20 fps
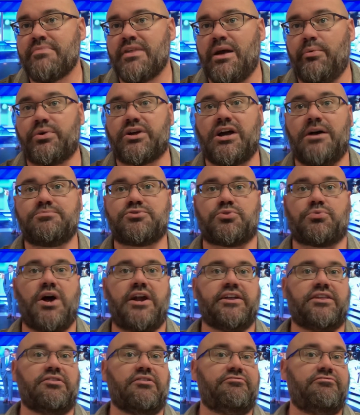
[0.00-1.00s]
When it comes to
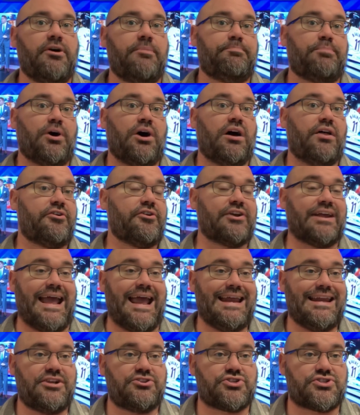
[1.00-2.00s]
running the football, they're
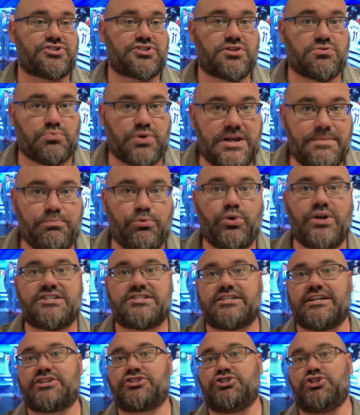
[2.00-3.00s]
gaining just
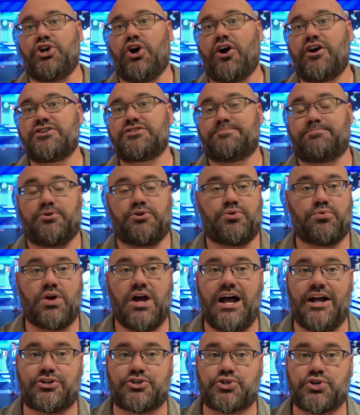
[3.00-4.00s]
3.6 yards per
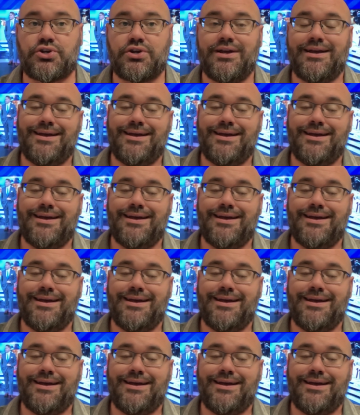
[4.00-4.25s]
rush.